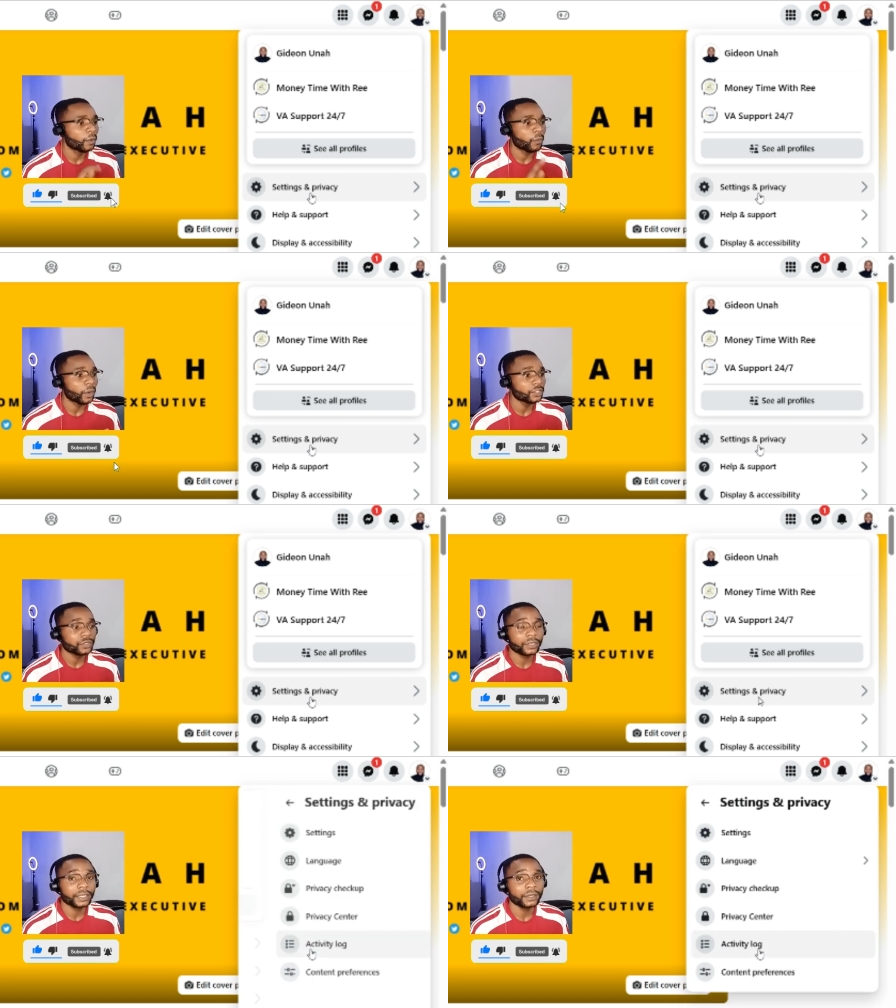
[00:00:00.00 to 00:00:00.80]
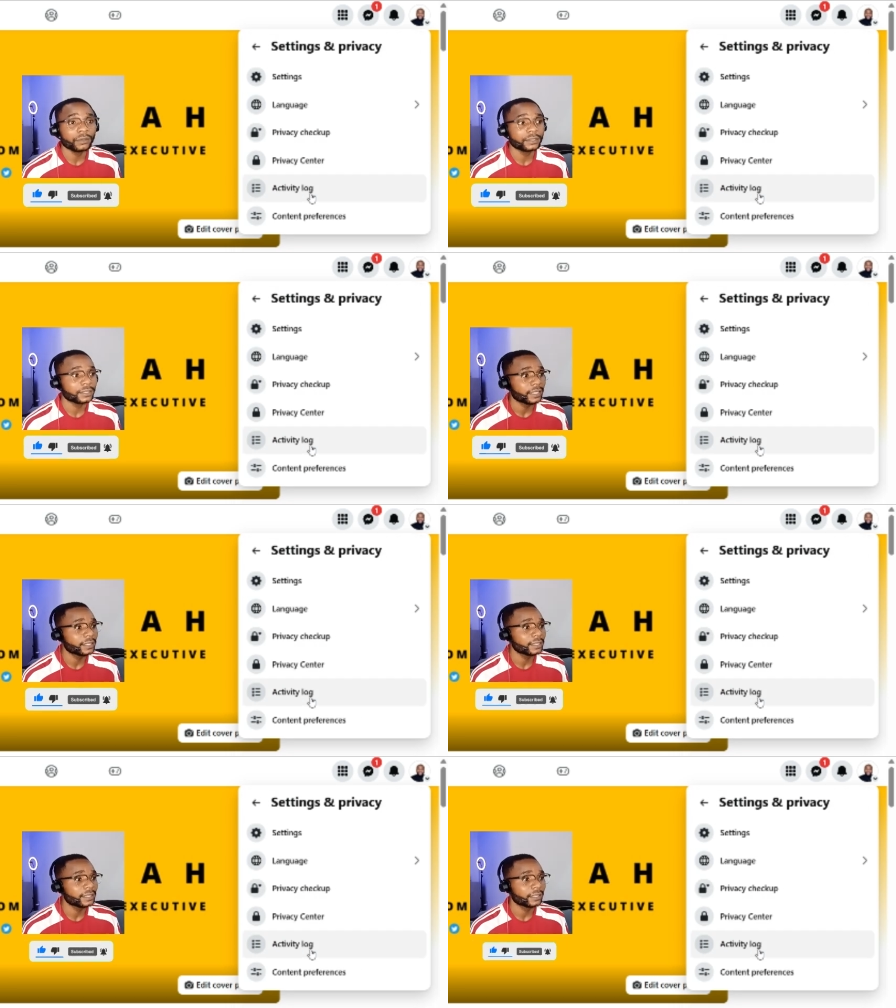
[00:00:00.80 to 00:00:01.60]
Once you click on
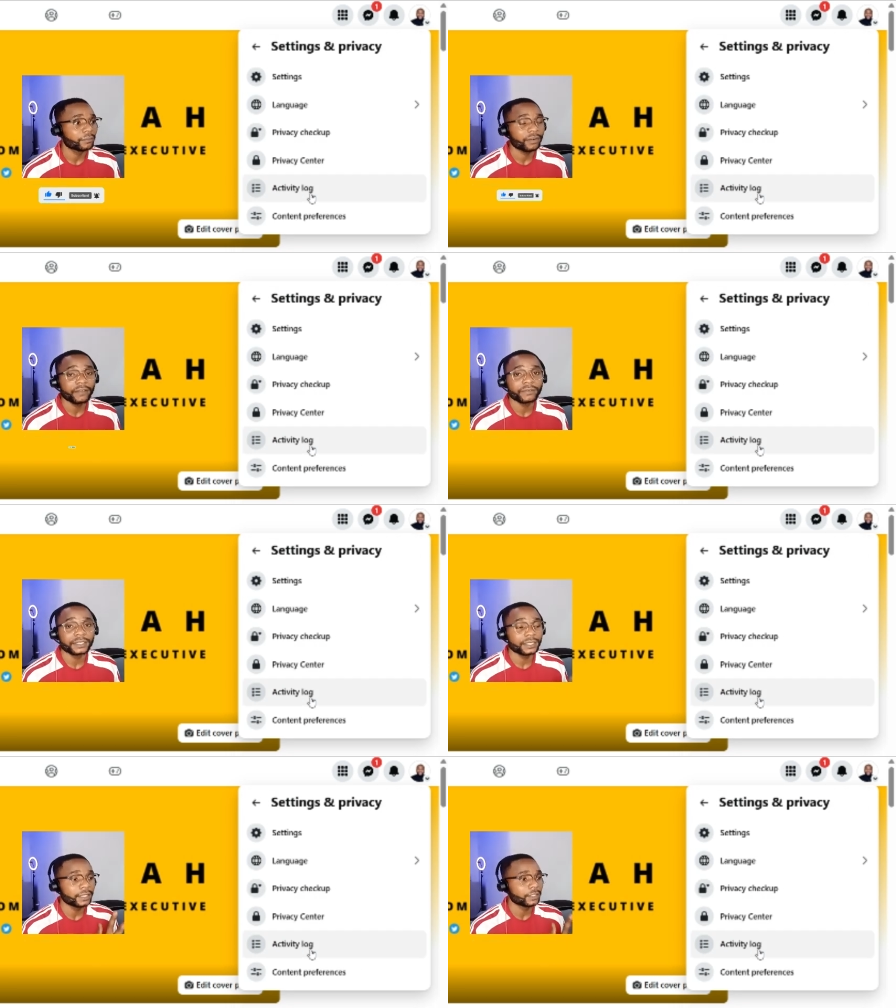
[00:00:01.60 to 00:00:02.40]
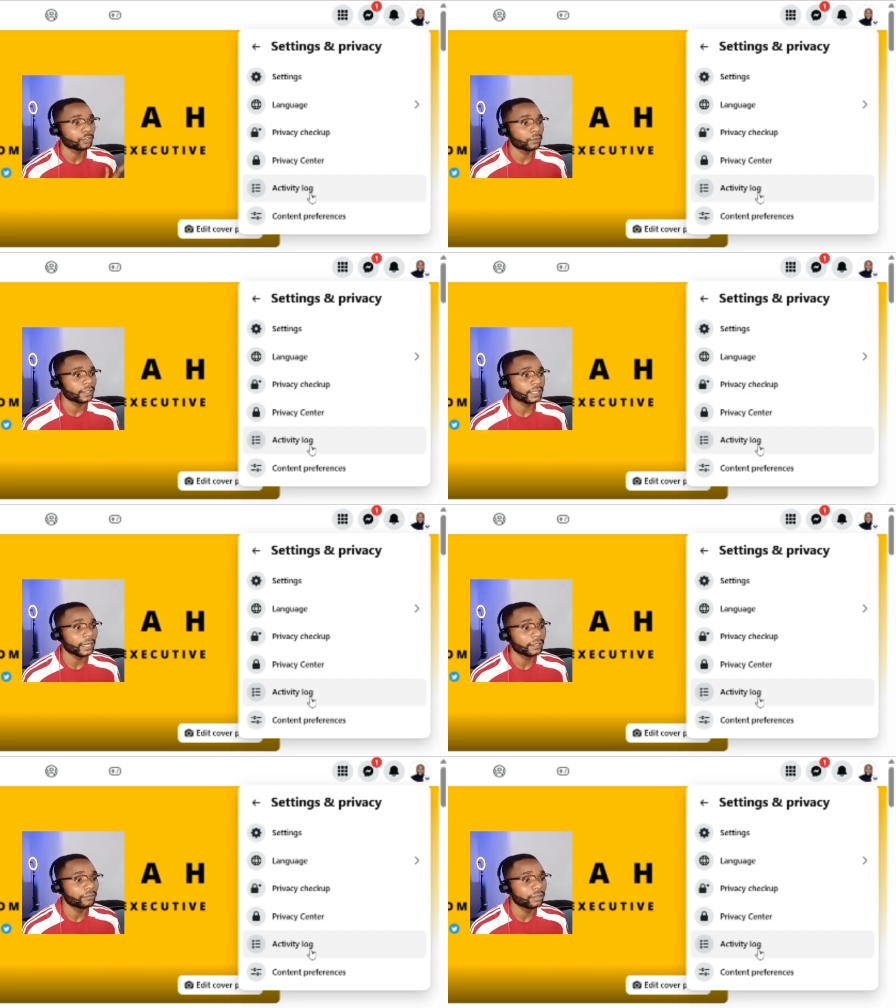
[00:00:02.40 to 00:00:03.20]
settings and privacy, it
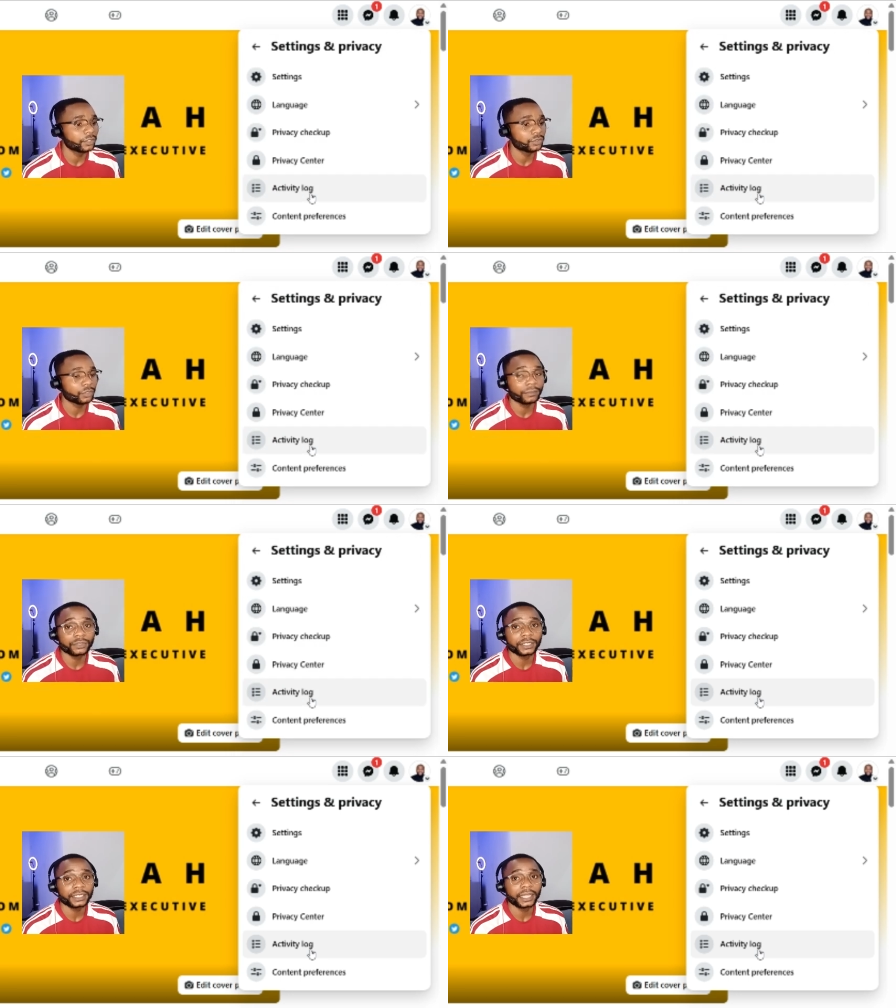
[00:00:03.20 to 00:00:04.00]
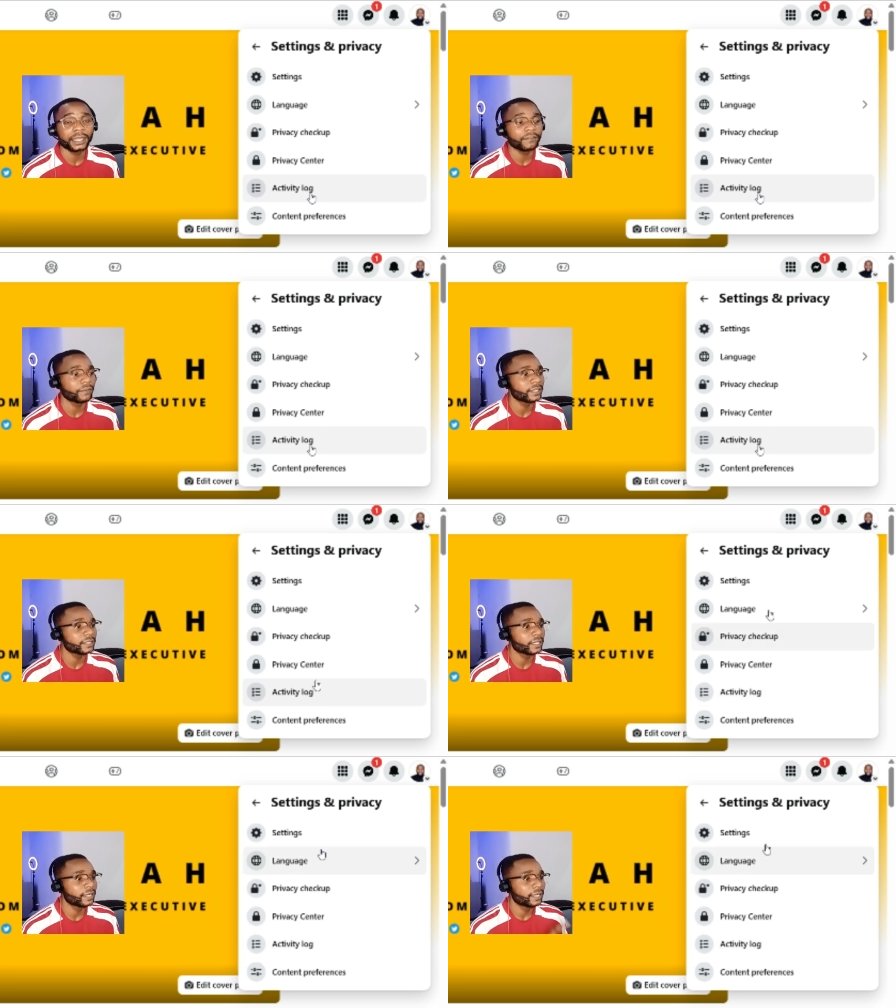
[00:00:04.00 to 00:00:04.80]
automatically brings you up to this
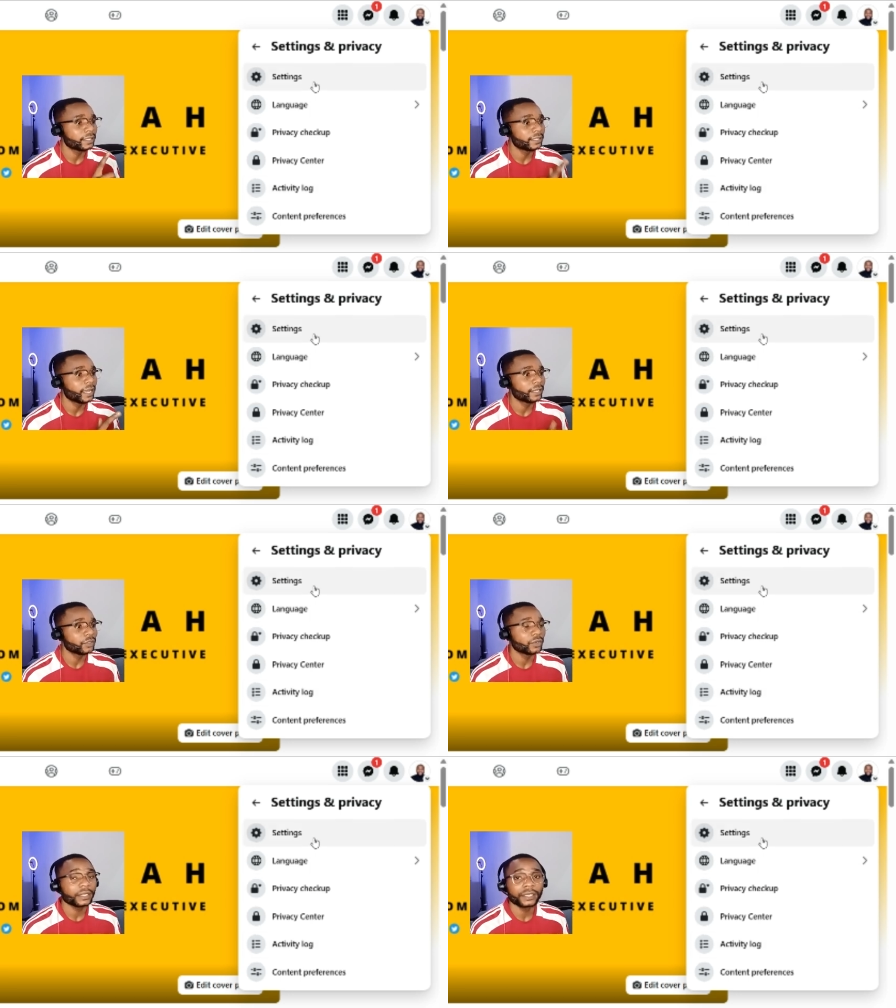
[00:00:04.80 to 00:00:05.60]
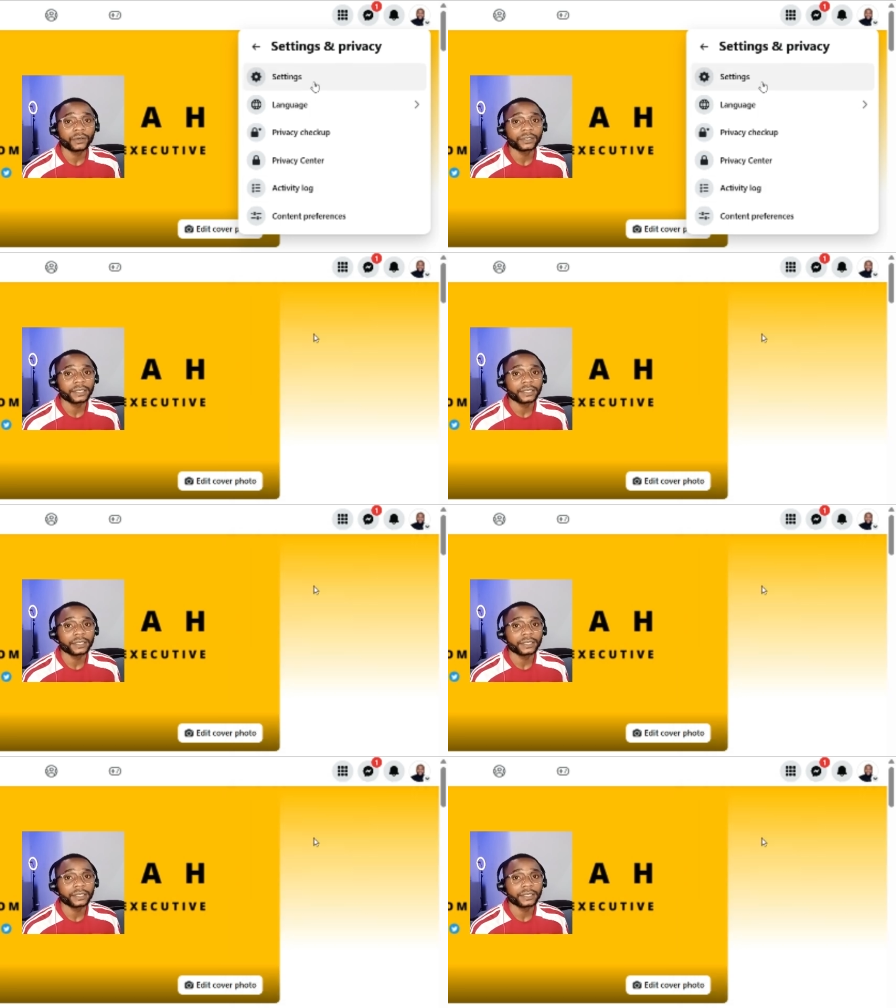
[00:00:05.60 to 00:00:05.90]
interface. Then you click on